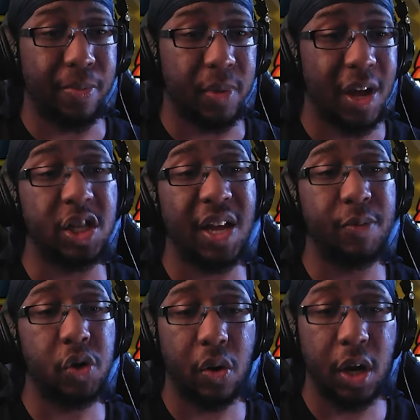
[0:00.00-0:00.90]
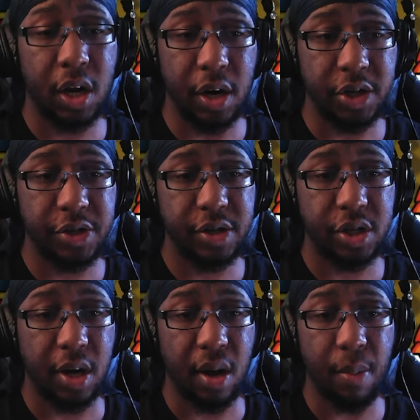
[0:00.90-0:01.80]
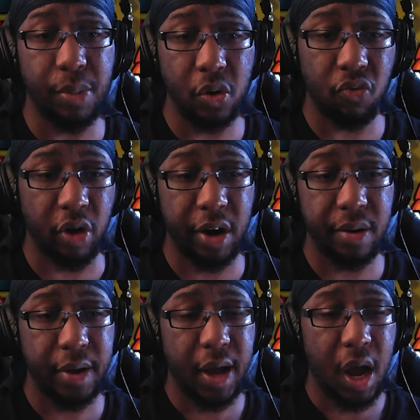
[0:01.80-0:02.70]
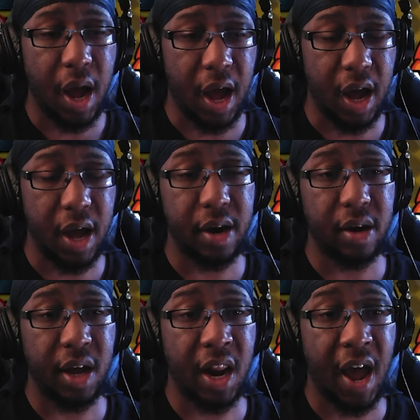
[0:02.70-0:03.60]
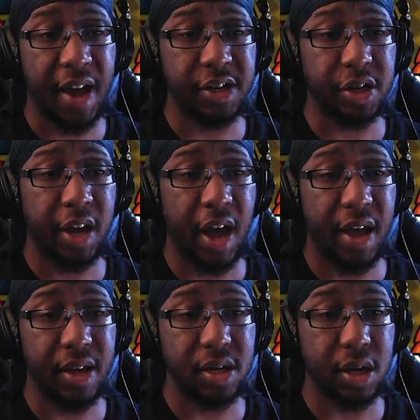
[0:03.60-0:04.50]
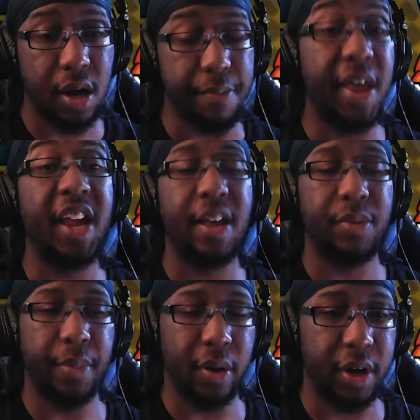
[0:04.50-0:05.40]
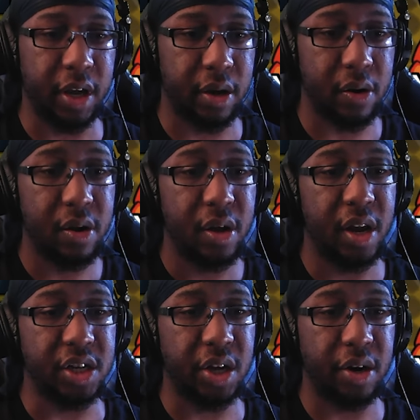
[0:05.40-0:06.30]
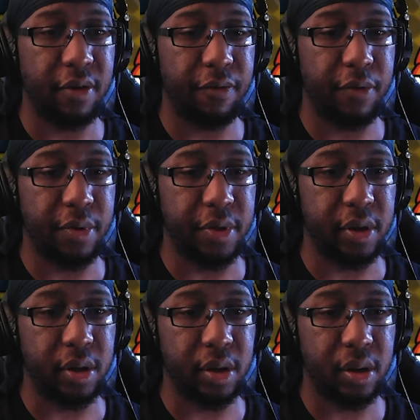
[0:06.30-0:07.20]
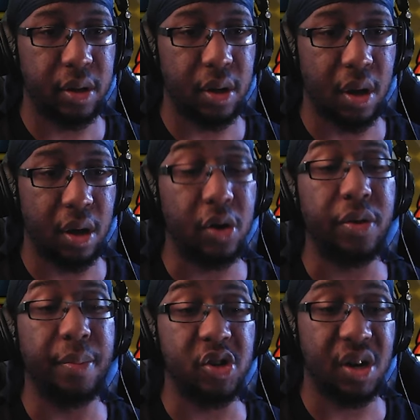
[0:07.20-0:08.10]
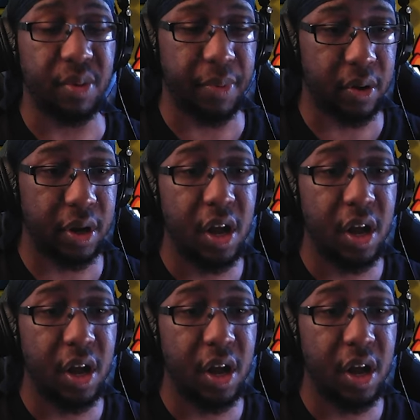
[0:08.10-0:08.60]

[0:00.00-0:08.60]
the same triggering conditions, blue-red, and it actually has melee adaptability here instead of the the Buster adaptability.